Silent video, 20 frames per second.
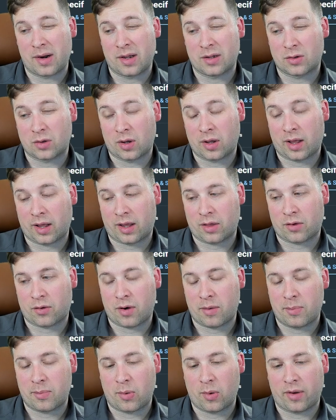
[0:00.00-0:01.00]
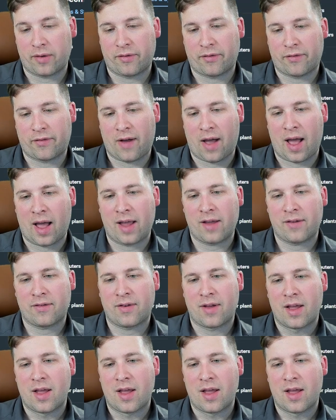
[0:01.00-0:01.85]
is only like 3.5.